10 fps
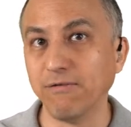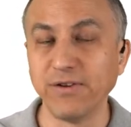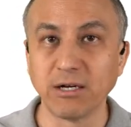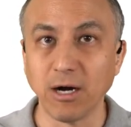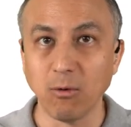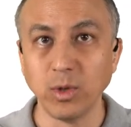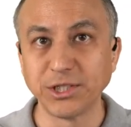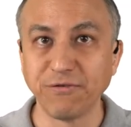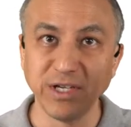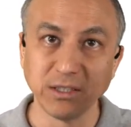figure out
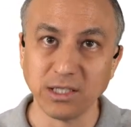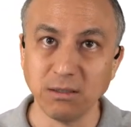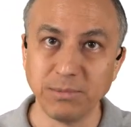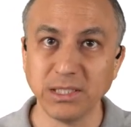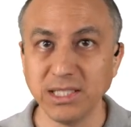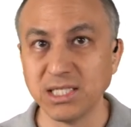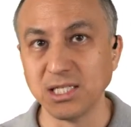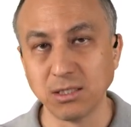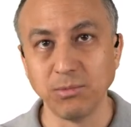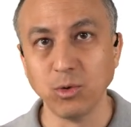which field in the billing
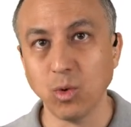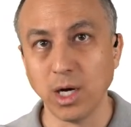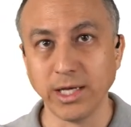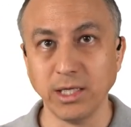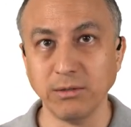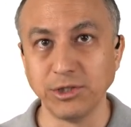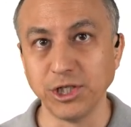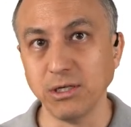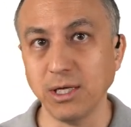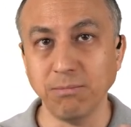system you want in
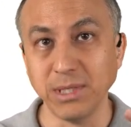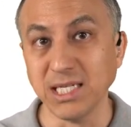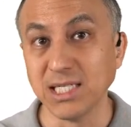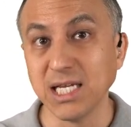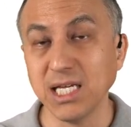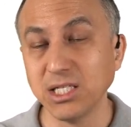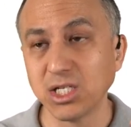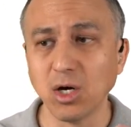BC.